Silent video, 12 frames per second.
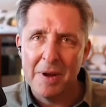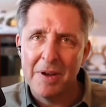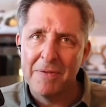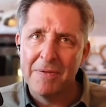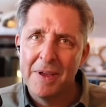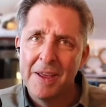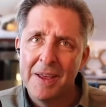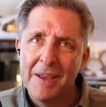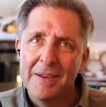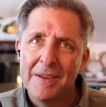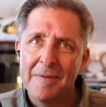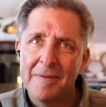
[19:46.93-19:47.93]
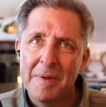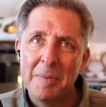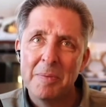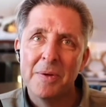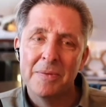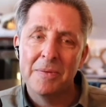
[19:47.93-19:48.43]
But if
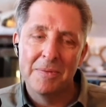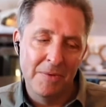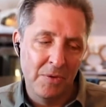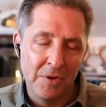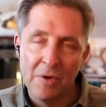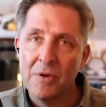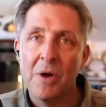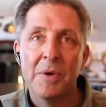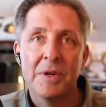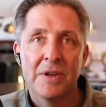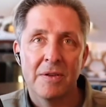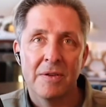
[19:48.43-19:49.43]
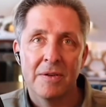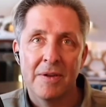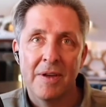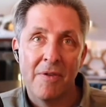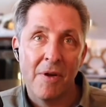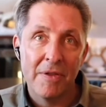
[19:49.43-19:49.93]
people who don't know each other,
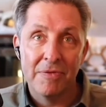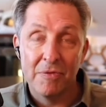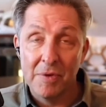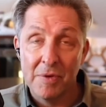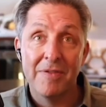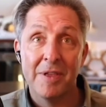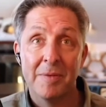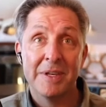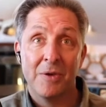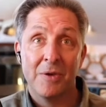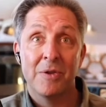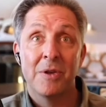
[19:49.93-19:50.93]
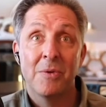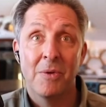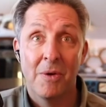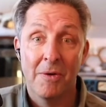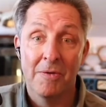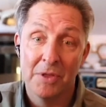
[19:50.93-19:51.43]
if all three of them tell
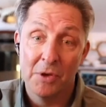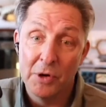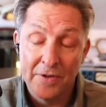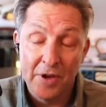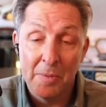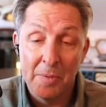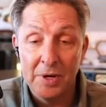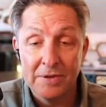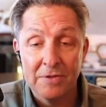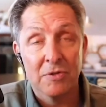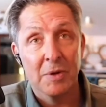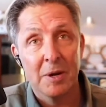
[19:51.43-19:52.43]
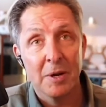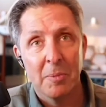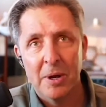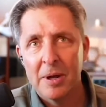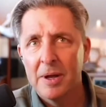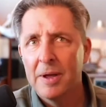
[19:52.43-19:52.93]
you over the course of a couple of weeks you should read a book,